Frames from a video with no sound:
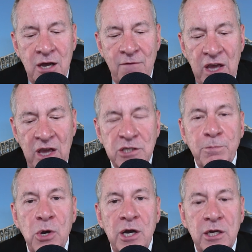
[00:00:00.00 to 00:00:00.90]

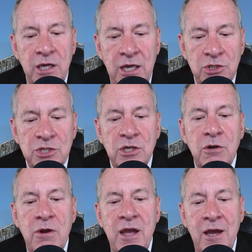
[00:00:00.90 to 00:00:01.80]
Facebook,
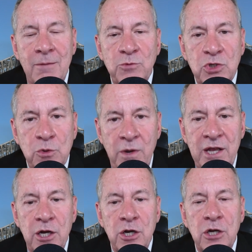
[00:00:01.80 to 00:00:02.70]
Instagram,
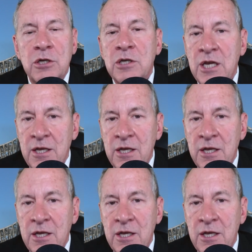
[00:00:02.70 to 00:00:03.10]
Twitter.